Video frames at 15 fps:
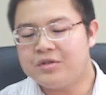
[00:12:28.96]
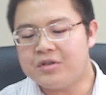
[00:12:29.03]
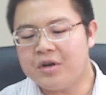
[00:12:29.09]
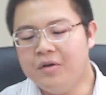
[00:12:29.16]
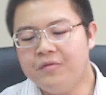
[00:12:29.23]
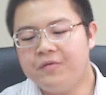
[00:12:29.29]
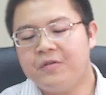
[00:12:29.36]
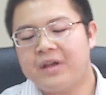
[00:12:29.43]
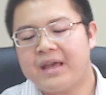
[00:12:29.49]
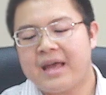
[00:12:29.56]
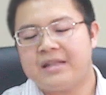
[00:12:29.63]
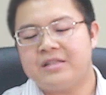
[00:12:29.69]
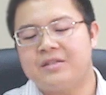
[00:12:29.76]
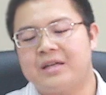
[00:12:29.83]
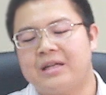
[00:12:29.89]
Don't
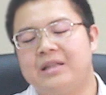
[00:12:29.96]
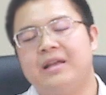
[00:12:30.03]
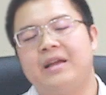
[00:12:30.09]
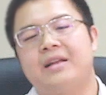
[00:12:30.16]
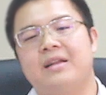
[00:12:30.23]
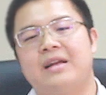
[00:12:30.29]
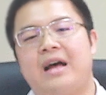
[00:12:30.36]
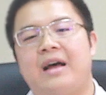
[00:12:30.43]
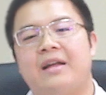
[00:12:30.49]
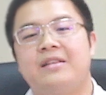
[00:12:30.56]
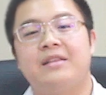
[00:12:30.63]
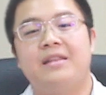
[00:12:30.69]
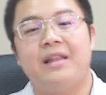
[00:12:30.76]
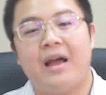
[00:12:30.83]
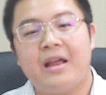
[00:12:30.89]
forget to click
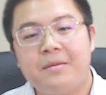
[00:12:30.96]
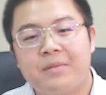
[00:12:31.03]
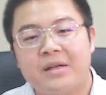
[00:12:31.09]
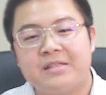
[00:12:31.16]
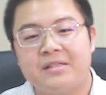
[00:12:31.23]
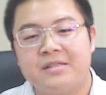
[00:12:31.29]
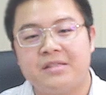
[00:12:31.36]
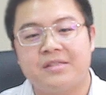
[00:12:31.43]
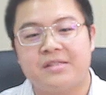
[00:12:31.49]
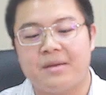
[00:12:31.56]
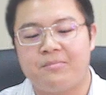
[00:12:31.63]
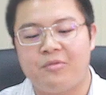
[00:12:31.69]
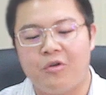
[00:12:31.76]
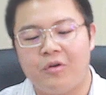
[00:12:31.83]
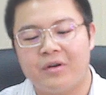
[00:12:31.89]
the like button to
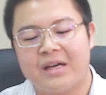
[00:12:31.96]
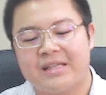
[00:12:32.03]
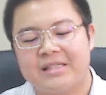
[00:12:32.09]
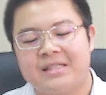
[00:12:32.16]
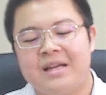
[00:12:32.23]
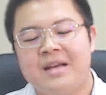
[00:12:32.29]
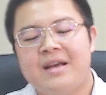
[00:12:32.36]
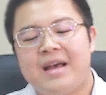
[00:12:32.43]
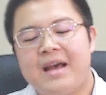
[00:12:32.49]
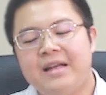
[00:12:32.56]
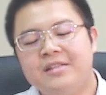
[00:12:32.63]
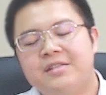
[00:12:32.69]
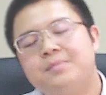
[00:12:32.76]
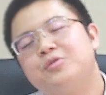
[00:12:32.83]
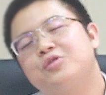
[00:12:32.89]
support us
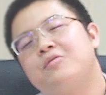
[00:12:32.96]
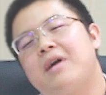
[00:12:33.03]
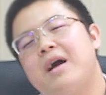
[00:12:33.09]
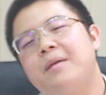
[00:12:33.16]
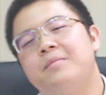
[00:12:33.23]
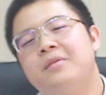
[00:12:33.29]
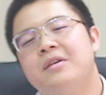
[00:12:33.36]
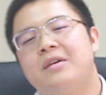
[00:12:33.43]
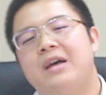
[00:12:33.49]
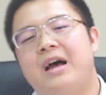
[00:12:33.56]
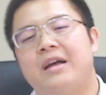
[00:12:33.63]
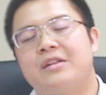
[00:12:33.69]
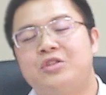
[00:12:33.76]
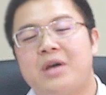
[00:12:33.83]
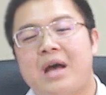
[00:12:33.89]
and subscribe
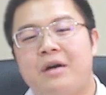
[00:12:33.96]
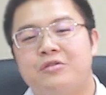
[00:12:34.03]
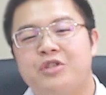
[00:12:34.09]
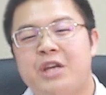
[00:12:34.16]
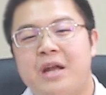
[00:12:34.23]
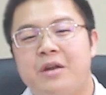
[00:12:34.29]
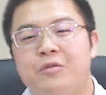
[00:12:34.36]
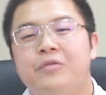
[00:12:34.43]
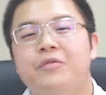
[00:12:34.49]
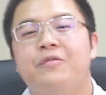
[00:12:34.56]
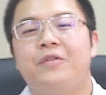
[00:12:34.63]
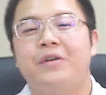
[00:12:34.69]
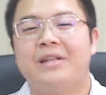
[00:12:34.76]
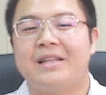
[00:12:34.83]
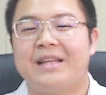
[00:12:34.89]
to our channel
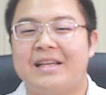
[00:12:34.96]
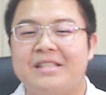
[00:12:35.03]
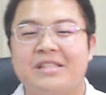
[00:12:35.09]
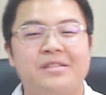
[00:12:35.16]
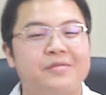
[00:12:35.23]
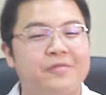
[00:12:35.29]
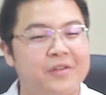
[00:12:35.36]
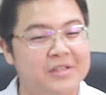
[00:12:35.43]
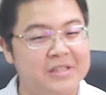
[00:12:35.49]
for the latest